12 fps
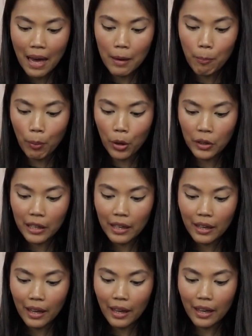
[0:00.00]
and put
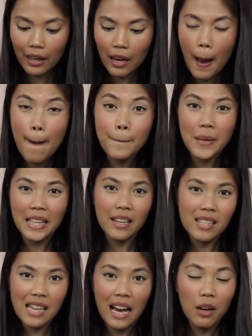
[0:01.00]
it in
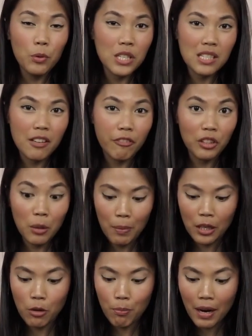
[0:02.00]
pandesal, which is a
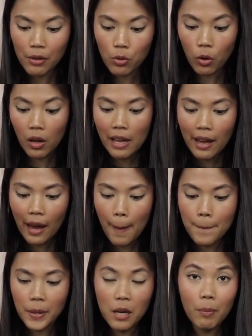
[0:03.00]
Filipino bread roll.
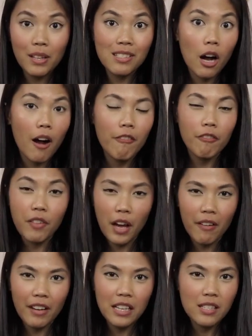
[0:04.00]
And butter buns are very